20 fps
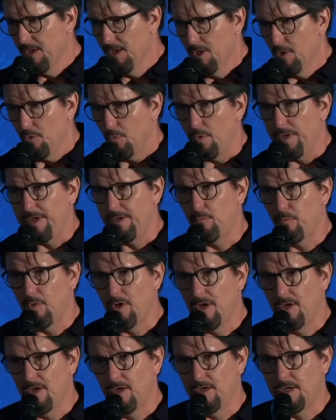we
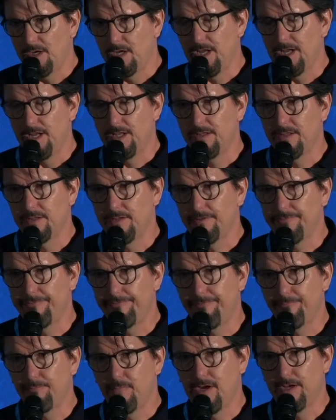were in
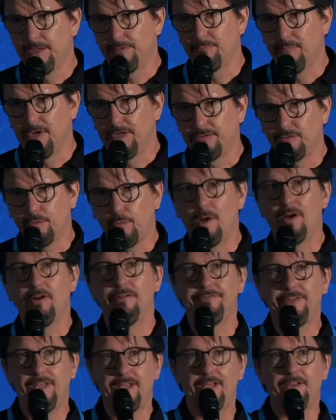my
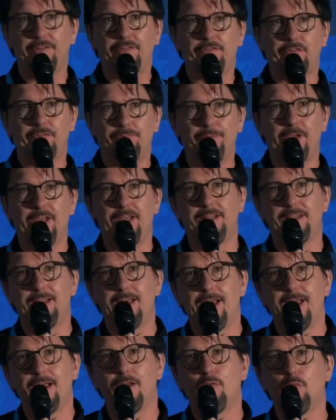12 years of being
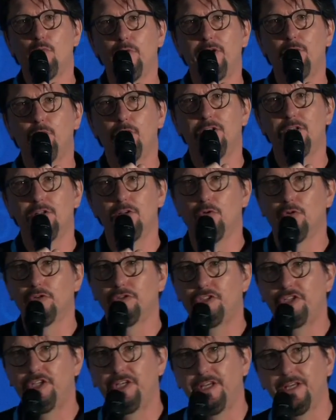there, we were
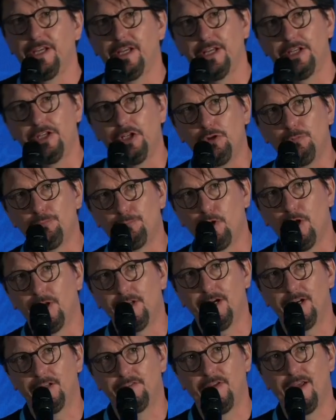launching a new
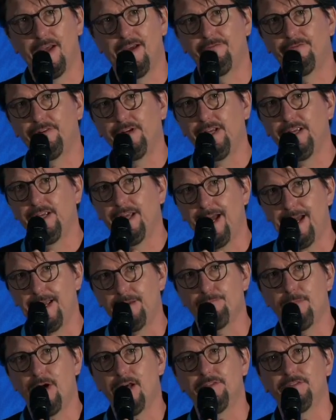product every
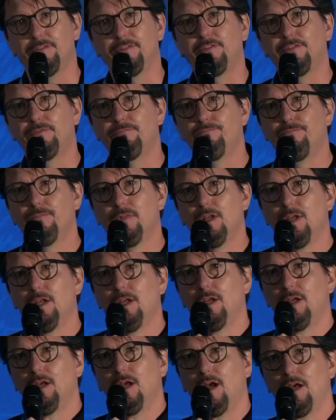8 months.
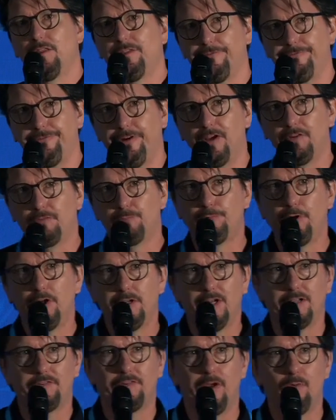The first
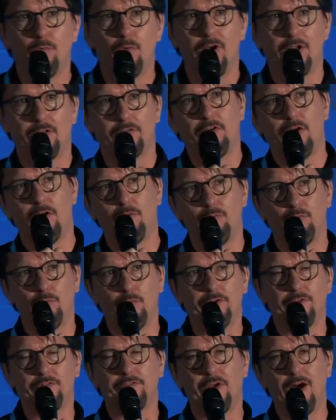product I worked on
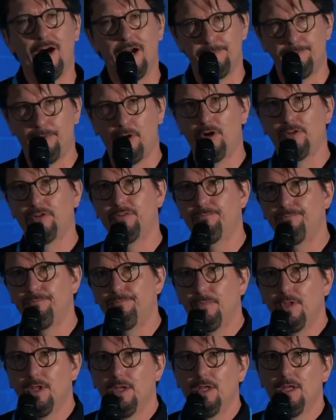was iPod,
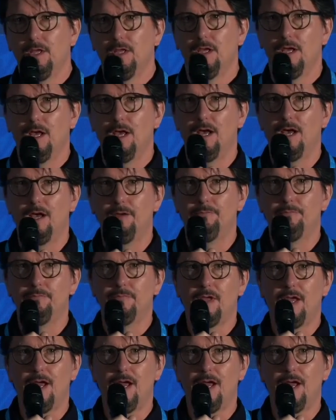and